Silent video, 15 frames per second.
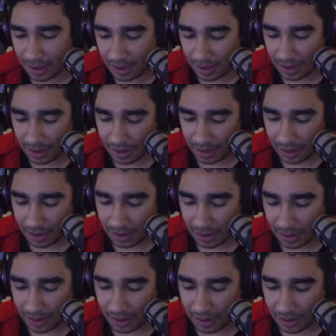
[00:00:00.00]

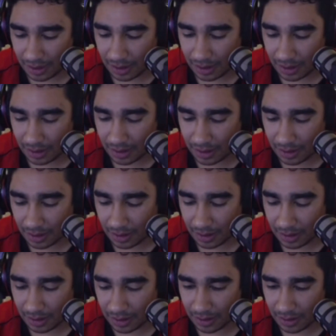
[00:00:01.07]

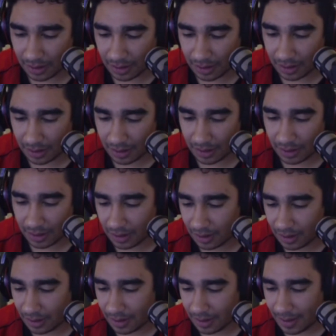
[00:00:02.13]

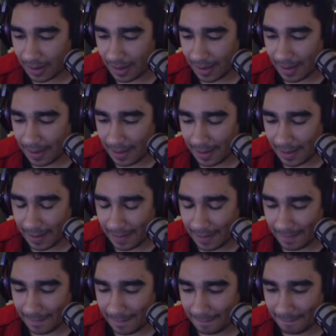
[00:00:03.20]

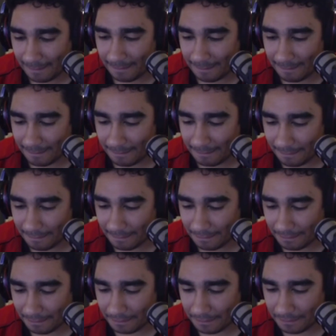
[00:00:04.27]

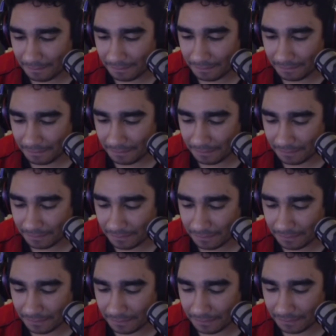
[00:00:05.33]

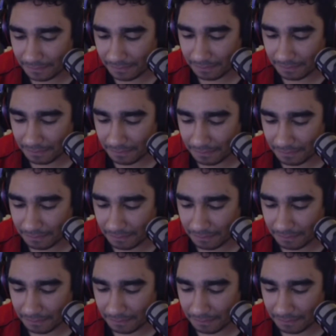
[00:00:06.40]
(silent)